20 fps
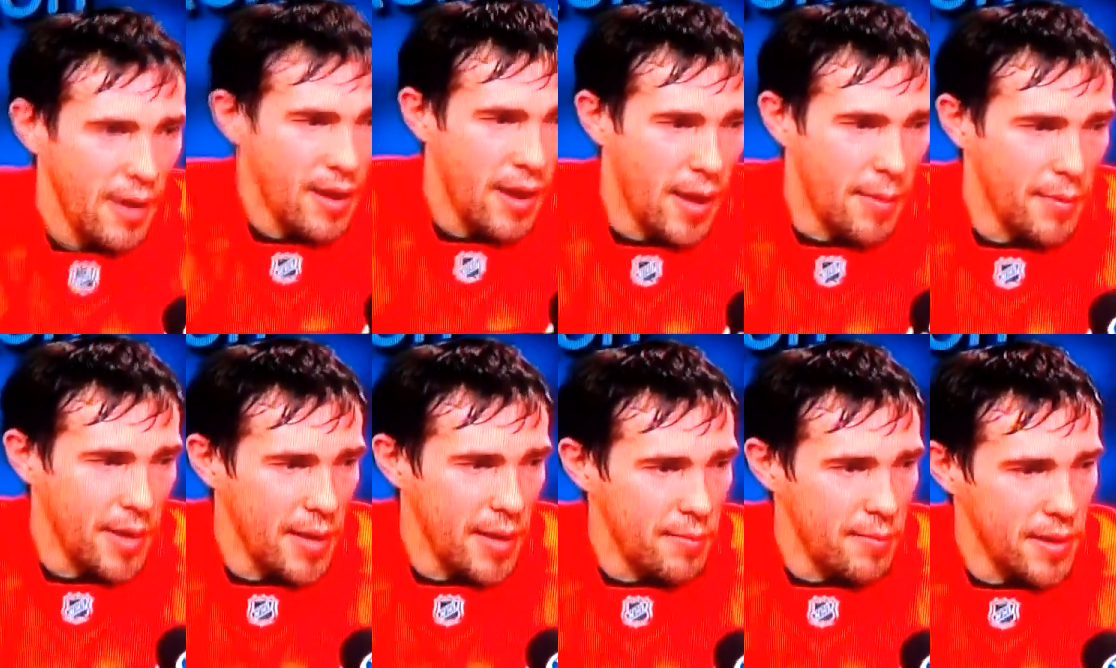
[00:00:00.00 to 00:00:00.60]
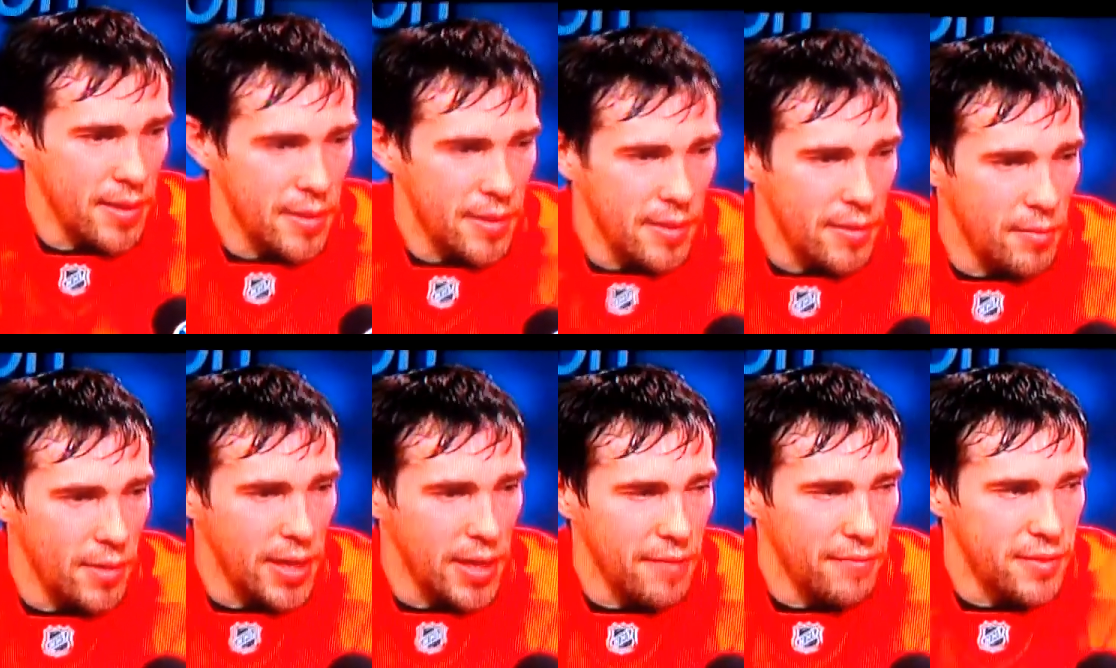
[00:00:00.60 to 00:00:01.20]
I'm happy
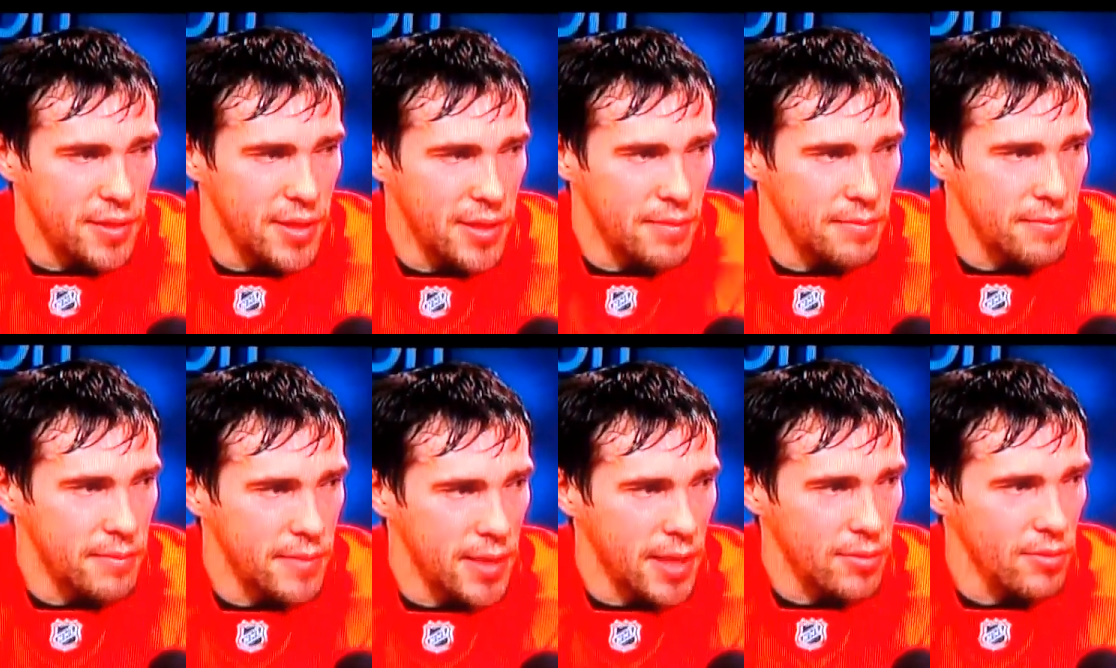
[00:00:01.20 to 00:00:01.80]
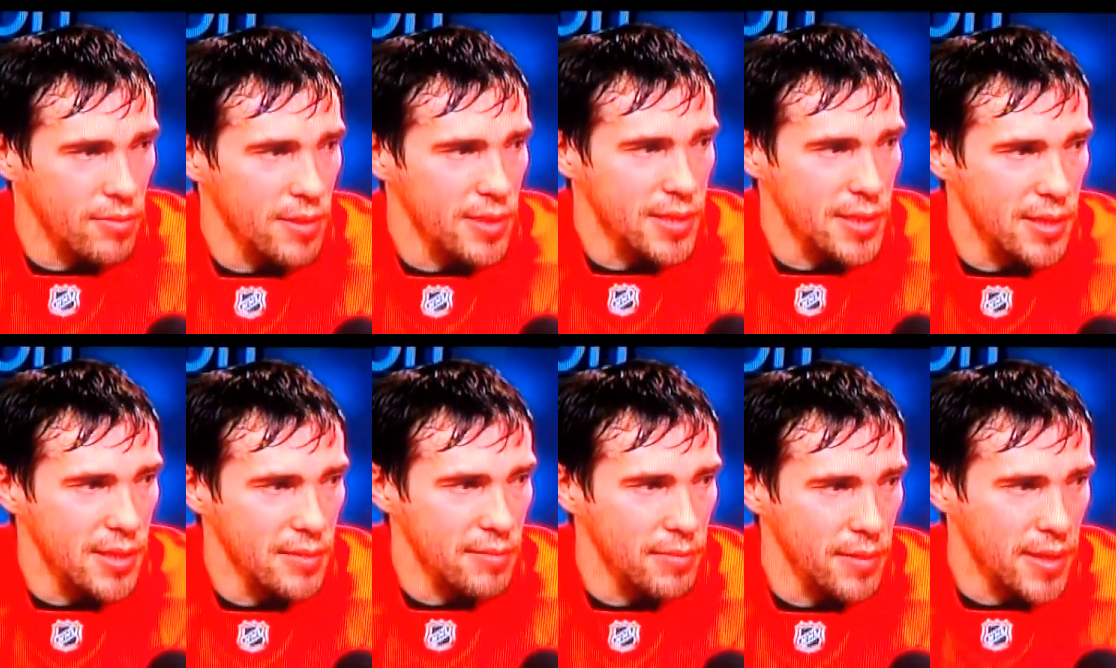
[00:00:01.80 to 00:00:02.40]
we have team, not only
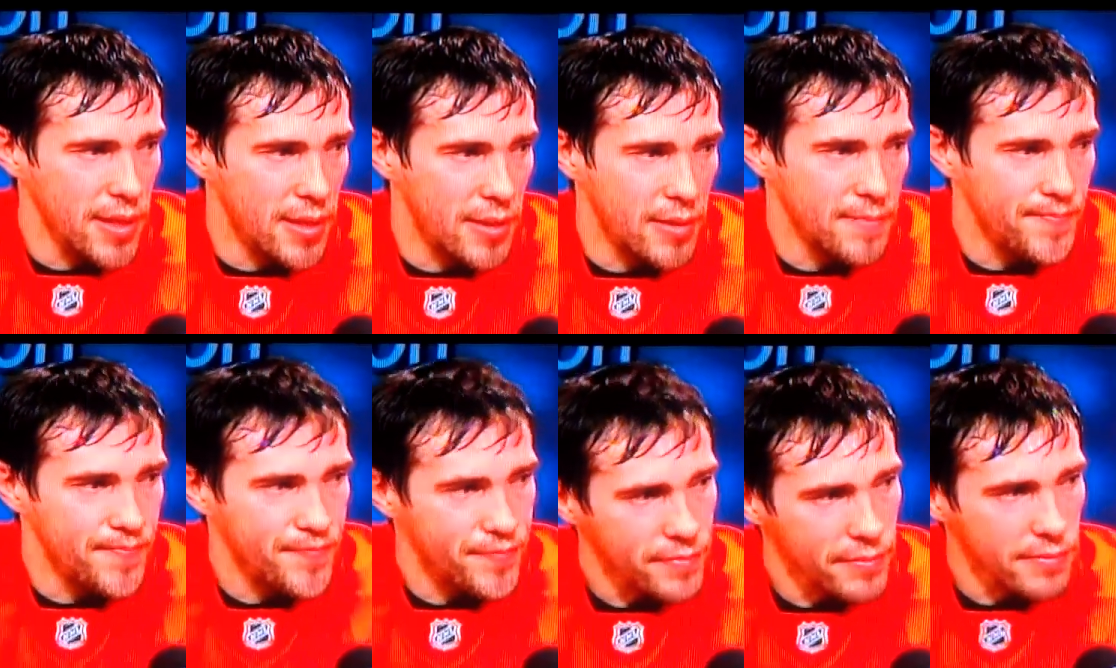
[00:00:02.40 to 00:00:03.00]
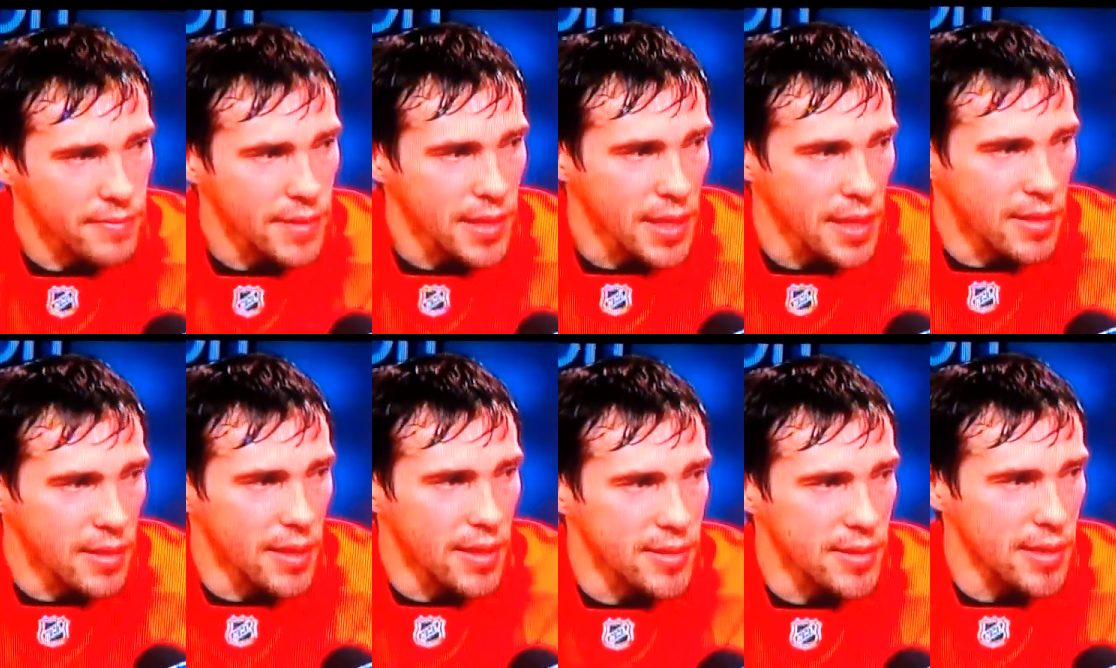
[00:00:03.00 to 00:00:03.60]
skill player,
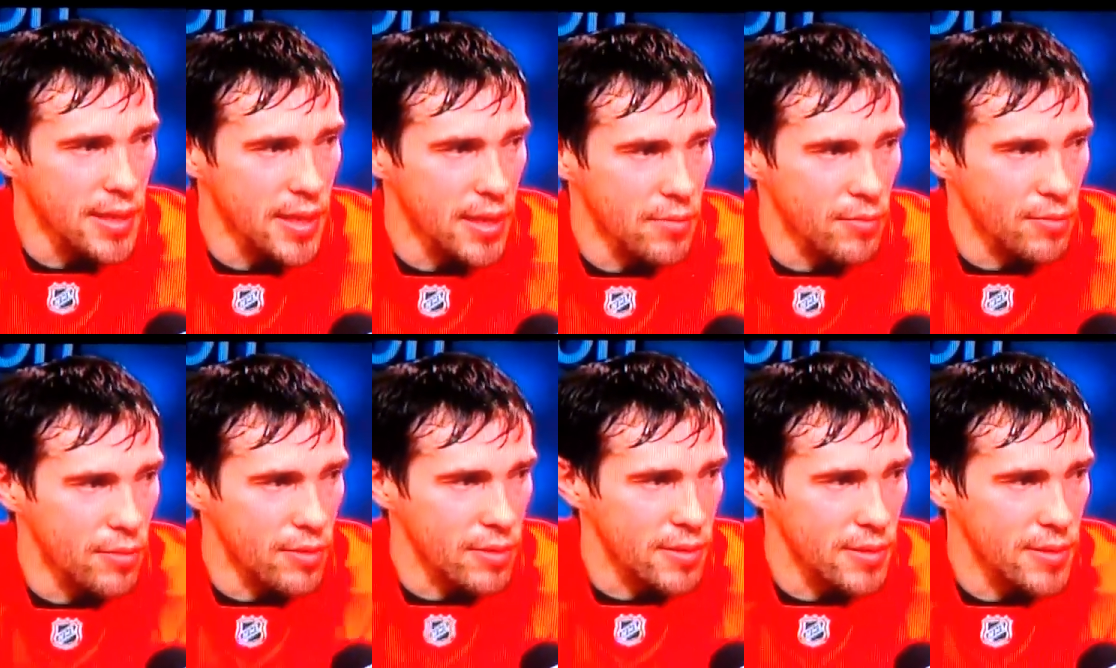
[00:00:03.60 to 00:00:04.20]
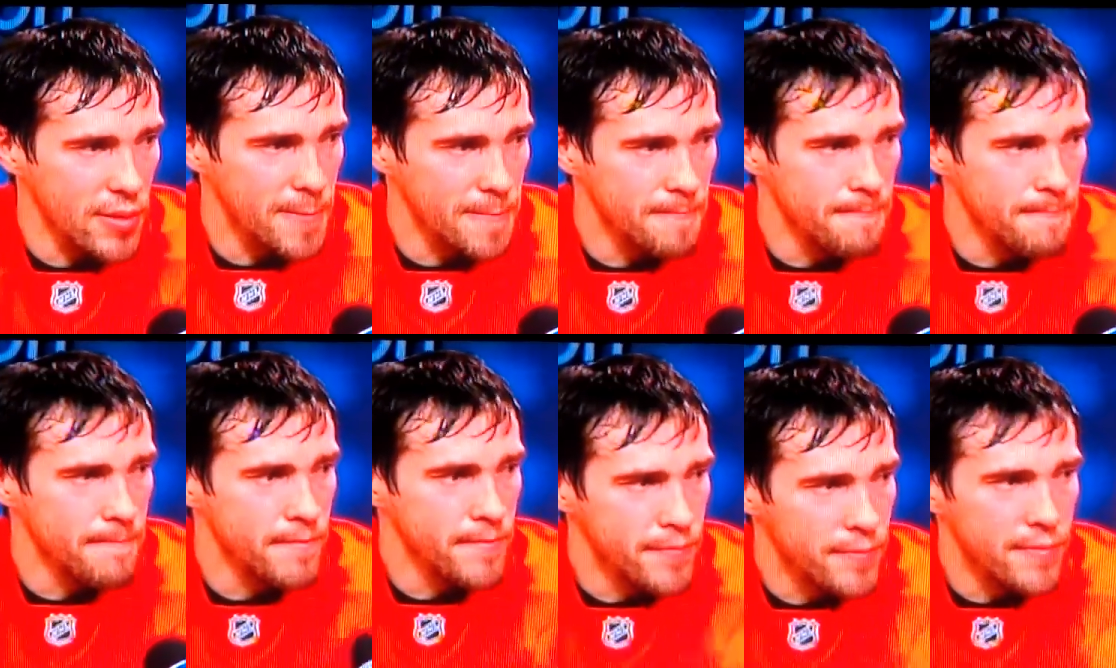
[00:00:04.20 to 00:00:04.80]
lots of hard work.
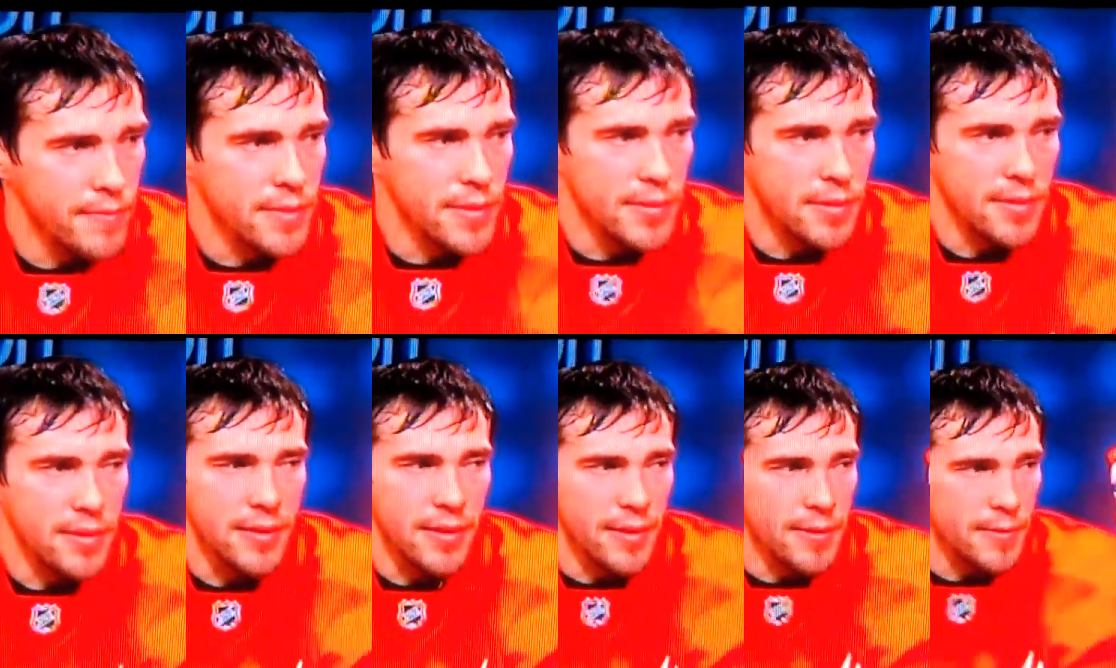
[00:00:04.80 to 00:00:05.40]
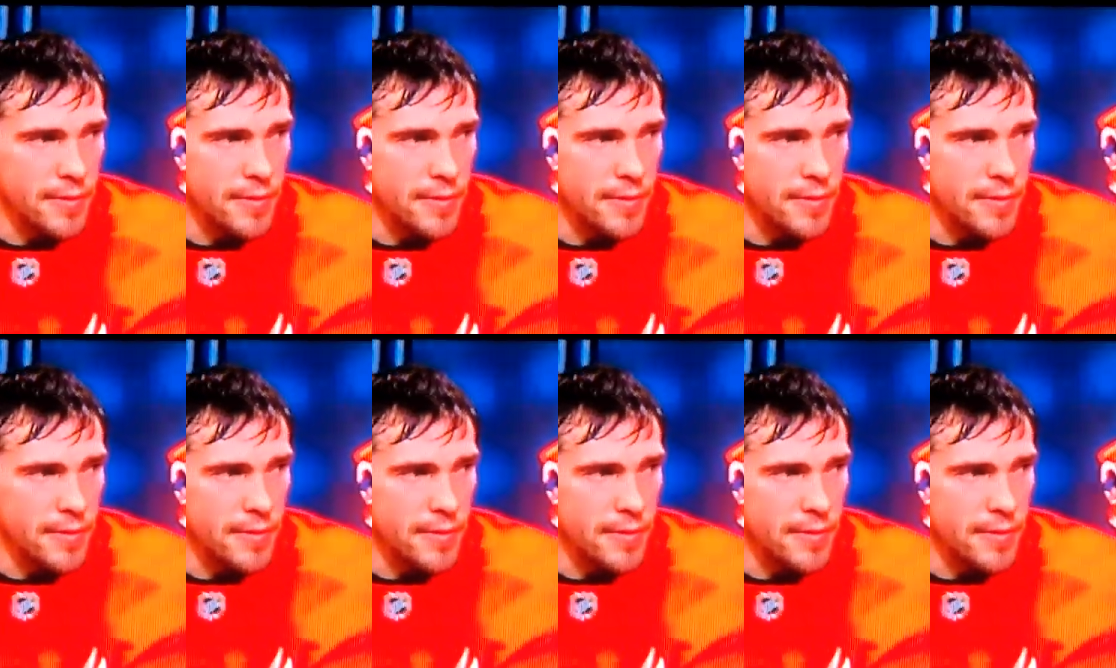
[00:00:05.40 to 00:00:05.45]
Congratulations